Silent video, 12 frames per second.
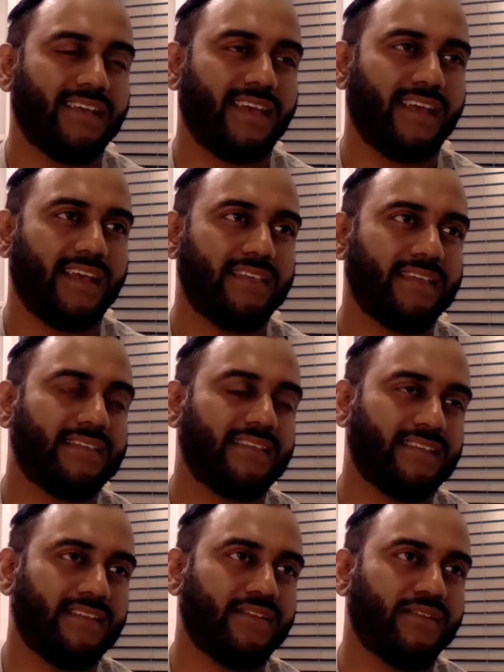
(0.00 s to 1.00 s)
And I think,
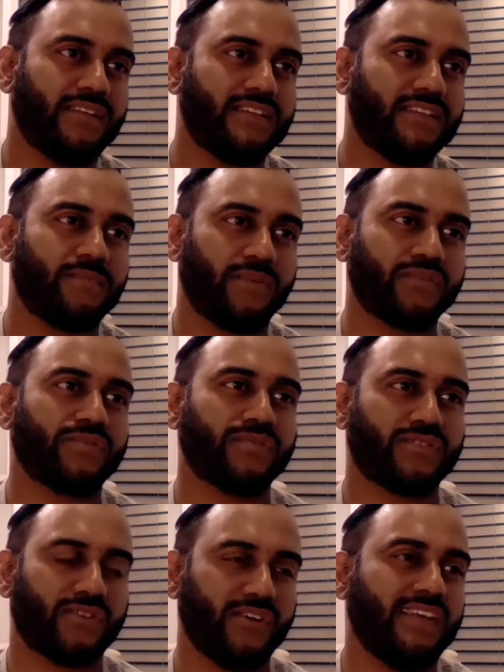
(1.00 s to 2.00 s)
you know, in his spiritual
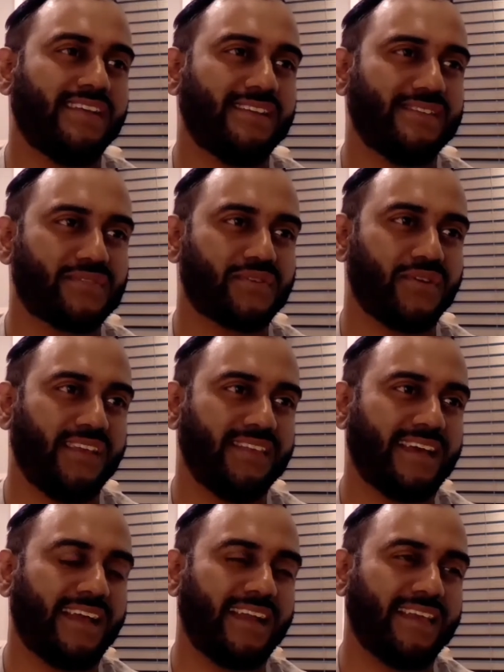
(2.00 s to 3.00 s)
journey, in his journey,
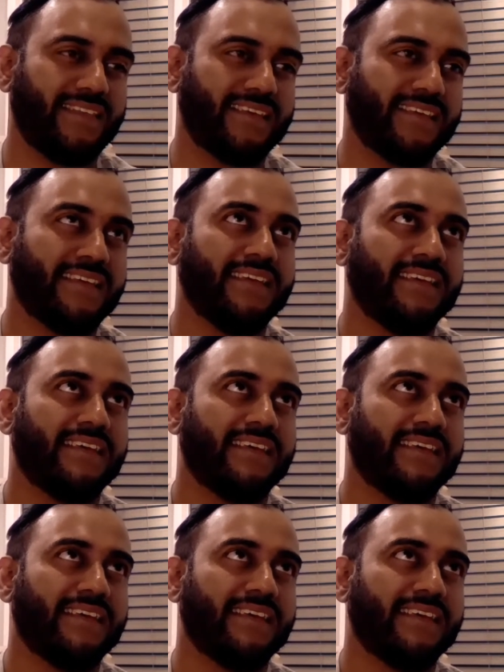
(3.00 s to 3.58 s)
that I think